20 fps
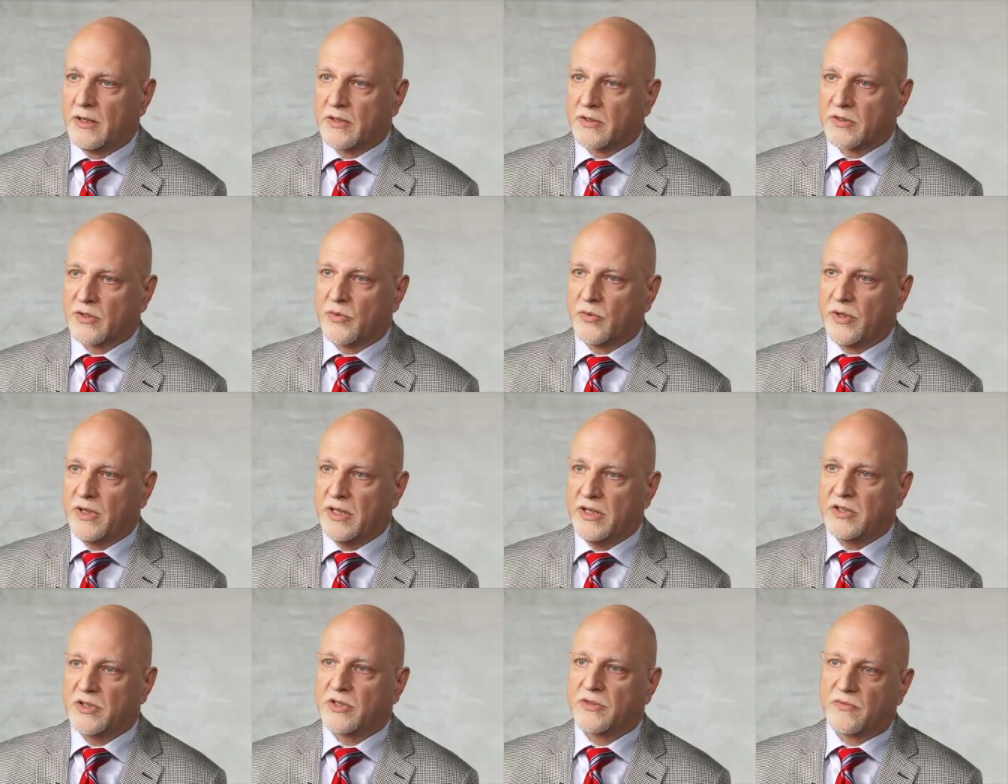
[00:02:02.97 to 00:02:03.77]
So
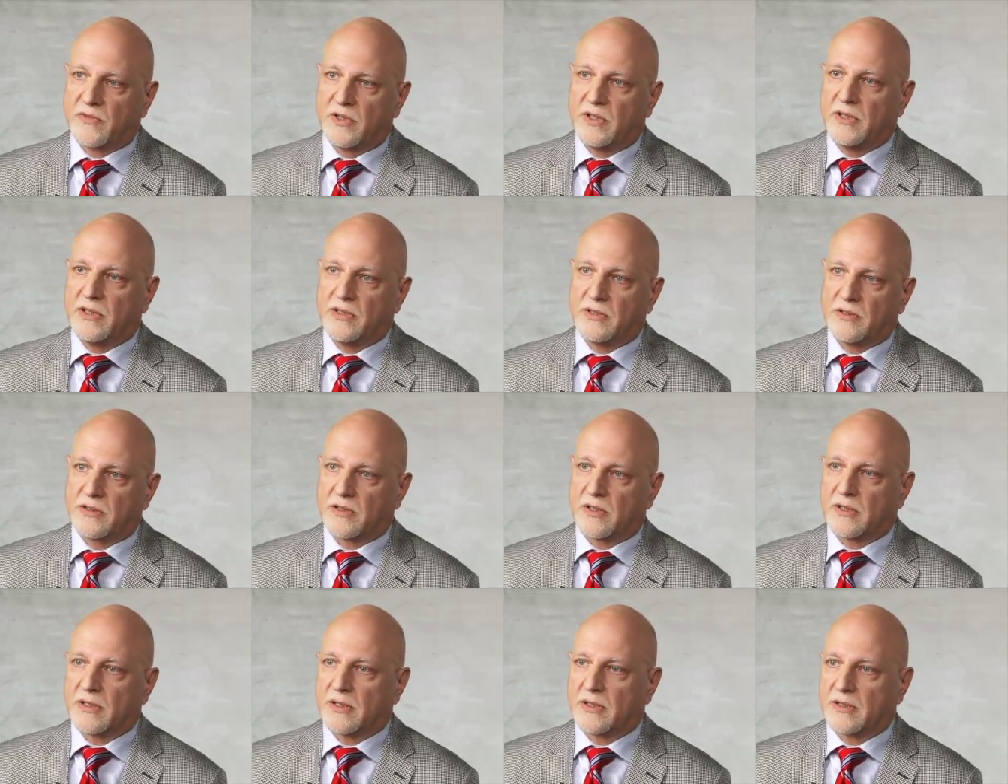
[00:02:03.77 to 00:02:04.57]
each of
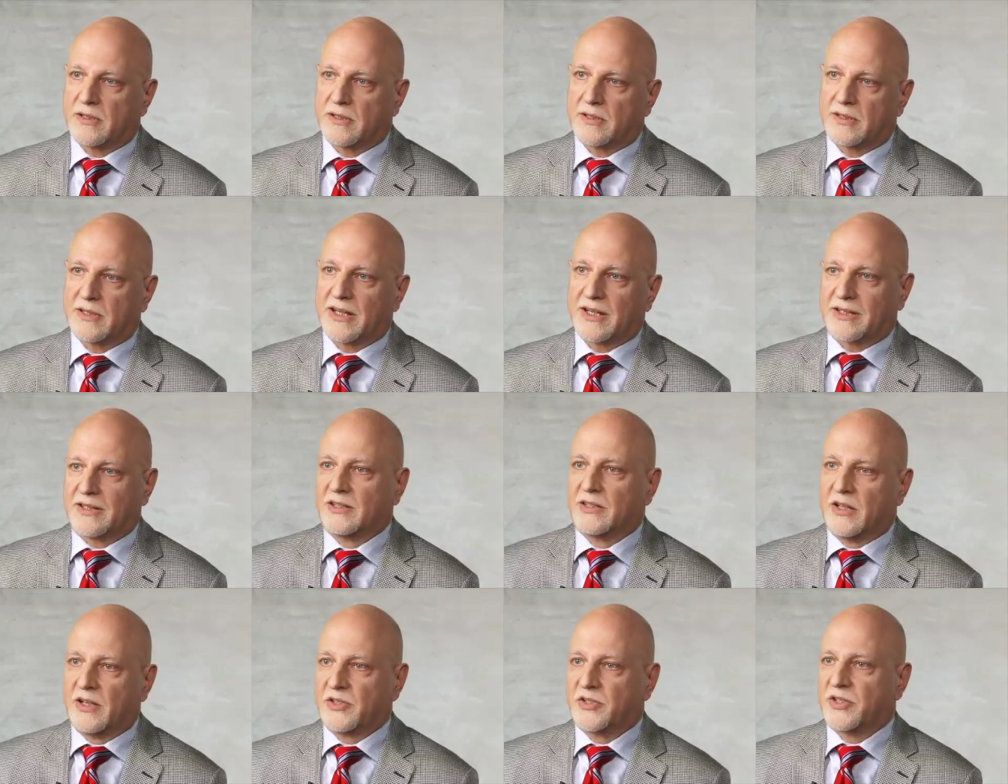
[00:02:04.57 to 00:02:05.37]
these uh,
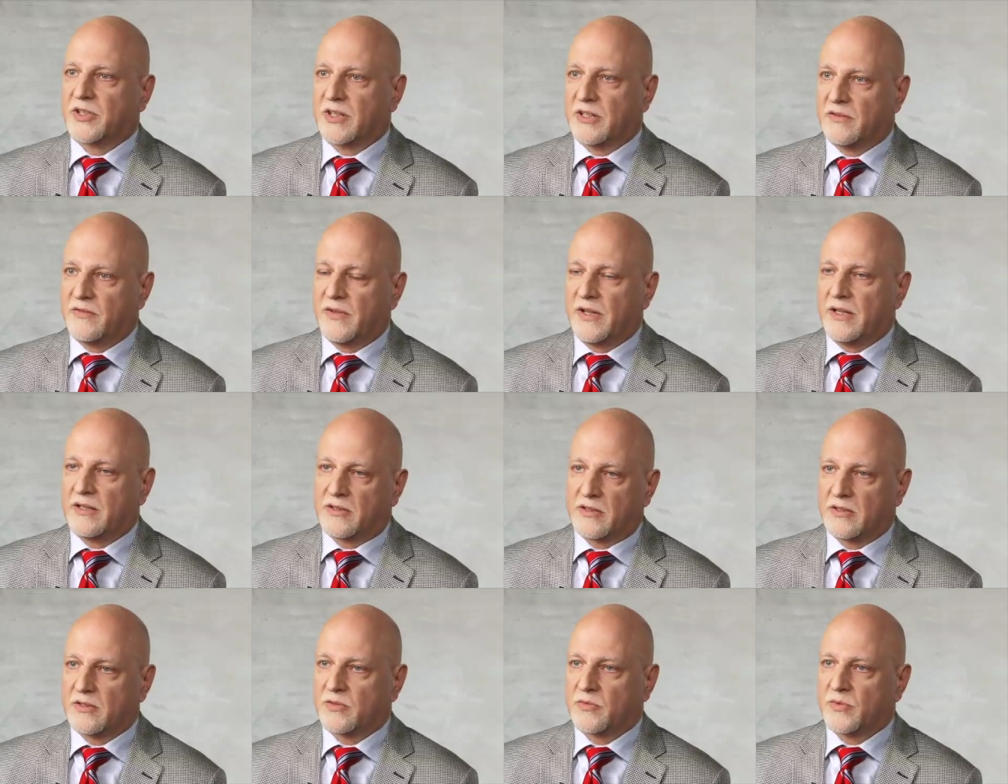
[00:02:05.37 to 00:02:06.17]
technologic
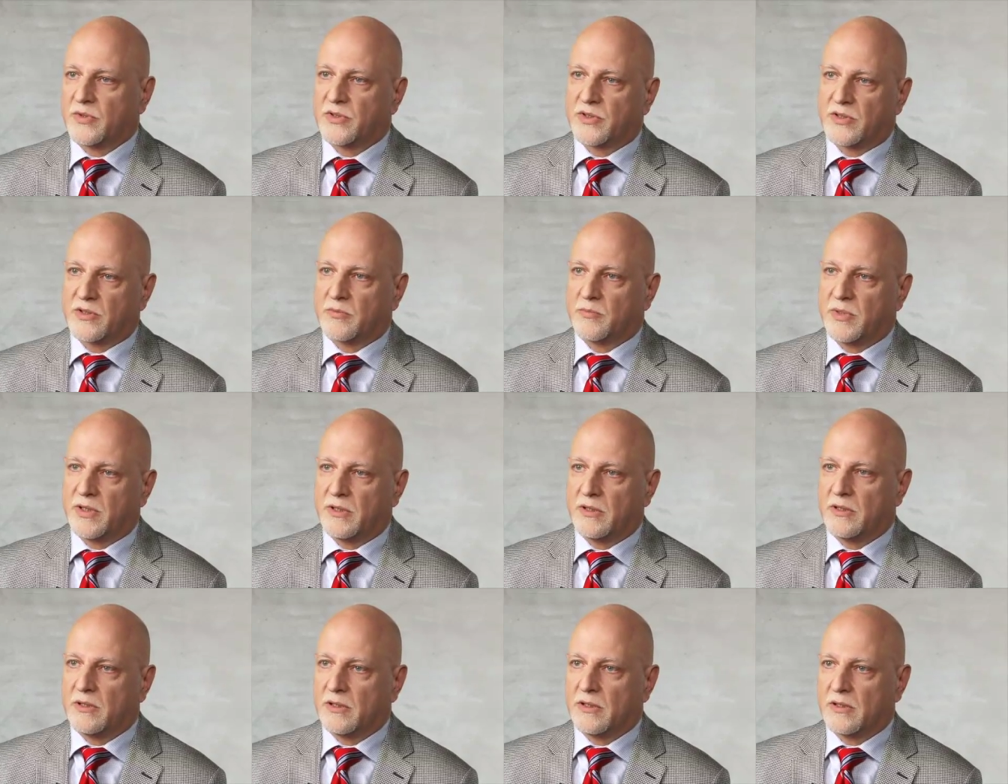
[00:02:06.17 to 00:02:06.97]
advances which has
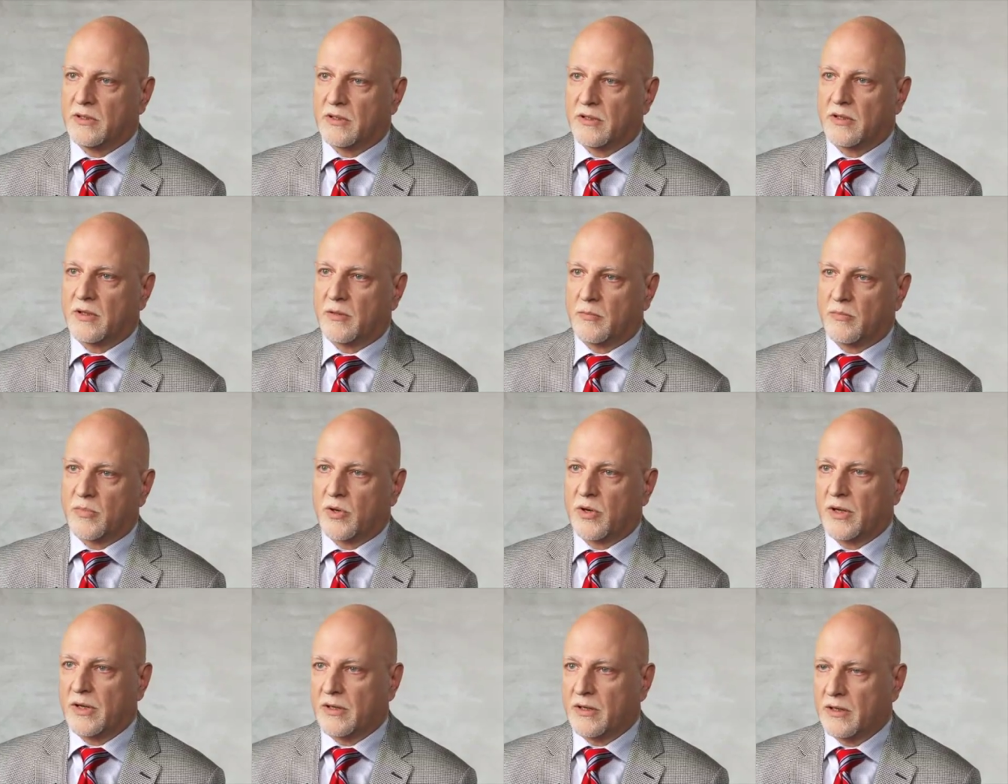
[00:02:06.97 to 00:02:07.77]
been uh,
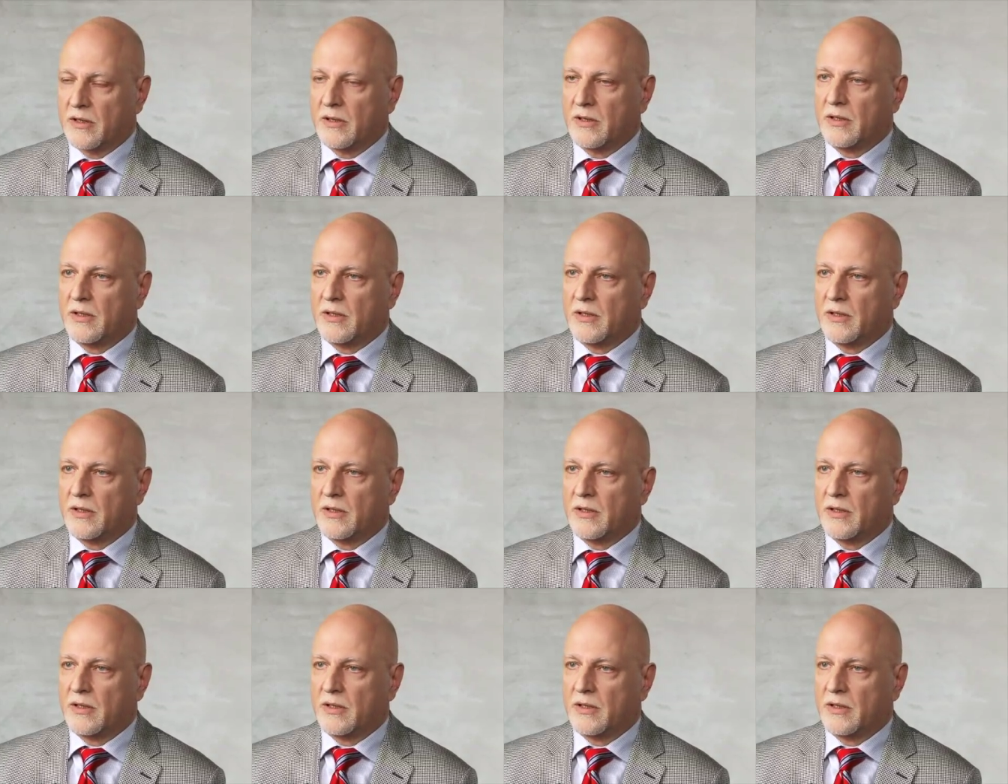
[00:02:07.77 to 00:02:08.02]
brought